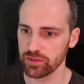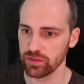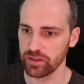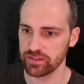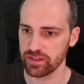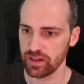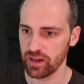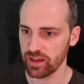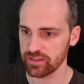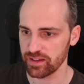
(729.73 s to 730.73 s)
So a
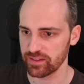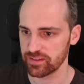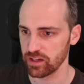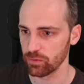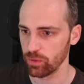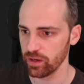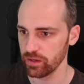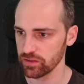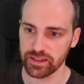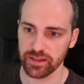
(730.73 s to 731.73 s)
screen X and a screen
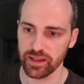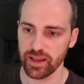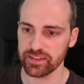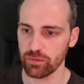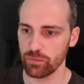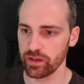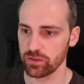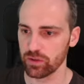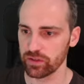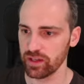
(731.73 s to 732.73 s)
Y, that are the X and Y
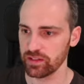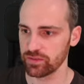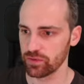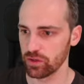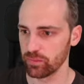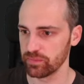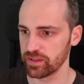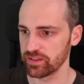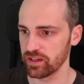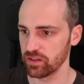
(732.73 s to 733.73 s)
coordinates from
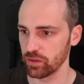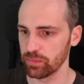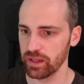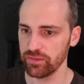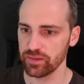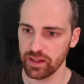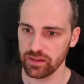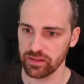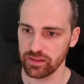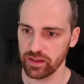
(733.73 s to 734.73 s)
the screen top left.
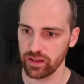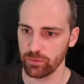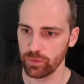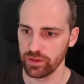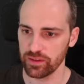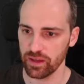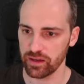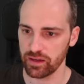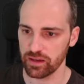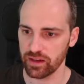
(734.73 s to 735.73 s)
Then the width
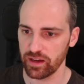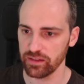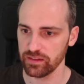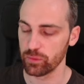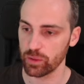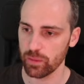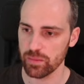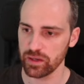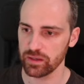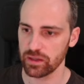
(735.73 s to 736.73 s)
and height. If you
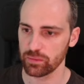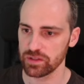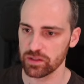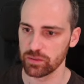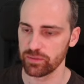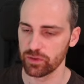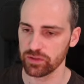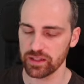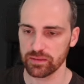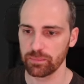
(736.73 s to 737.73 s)
remember that we told before
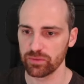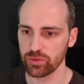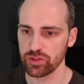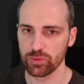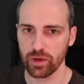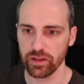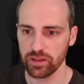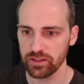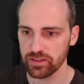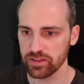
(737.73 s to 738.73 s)
that pyautogui
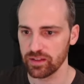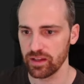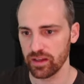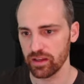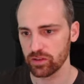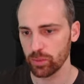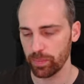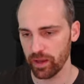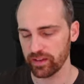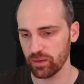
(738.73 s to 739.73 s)
needs the
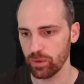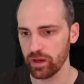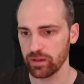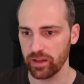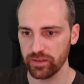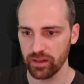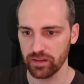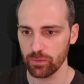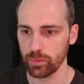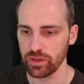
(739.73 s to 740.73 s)
top X and Y and
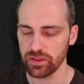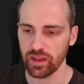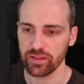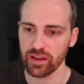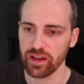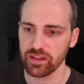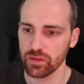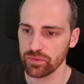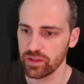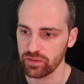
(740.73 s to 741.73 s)
then the width and the
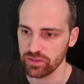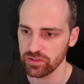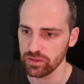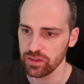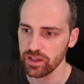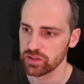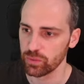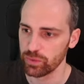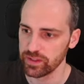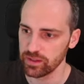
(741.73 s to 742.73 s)
height of the region.
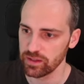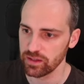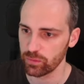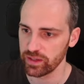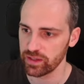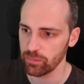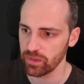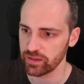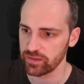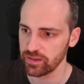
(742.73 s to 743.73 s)
So we calculate them
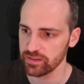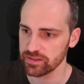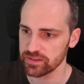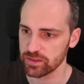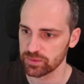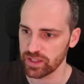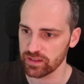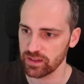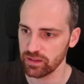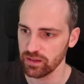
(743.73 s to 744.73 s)
like this,
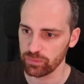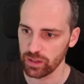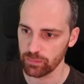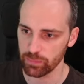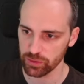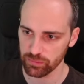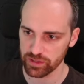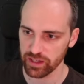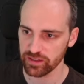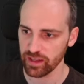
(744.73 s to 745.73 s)
subtracting from the bottom
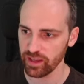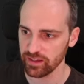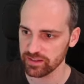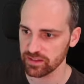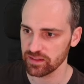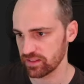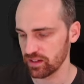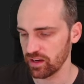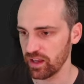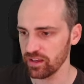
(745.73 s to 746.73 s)
right X, the
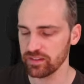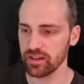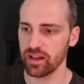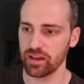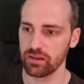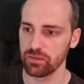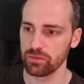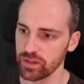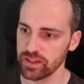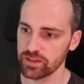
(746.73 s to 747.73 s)
screen X, and
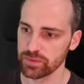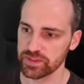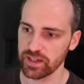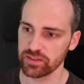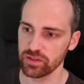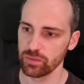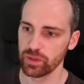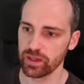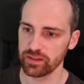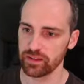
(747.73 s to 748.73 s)
doing this subtraction
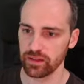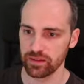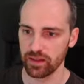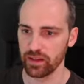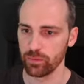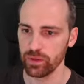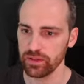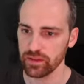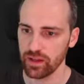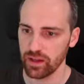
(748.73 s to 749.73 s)
we get the
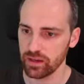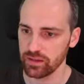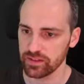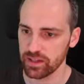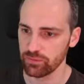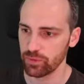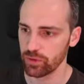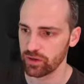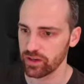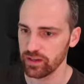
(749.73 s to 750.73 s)
width and the same
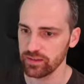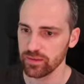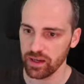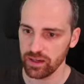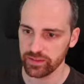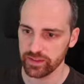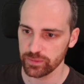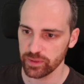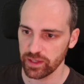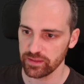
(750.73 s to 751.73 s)
for height, and like
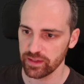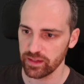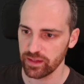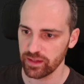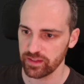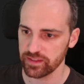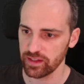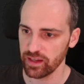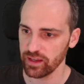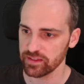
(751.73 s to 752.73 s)
this we get the
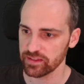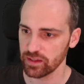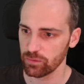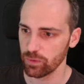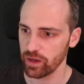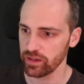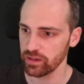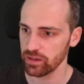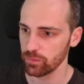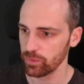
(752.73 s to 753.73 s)
screen X,
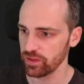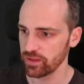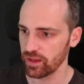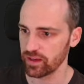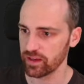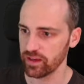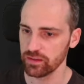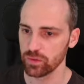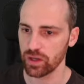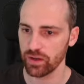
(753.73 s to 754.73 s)
Y, width and
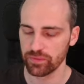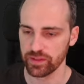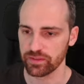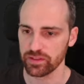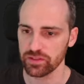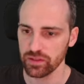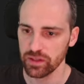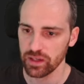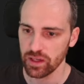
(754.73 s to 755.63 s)
height to have this region.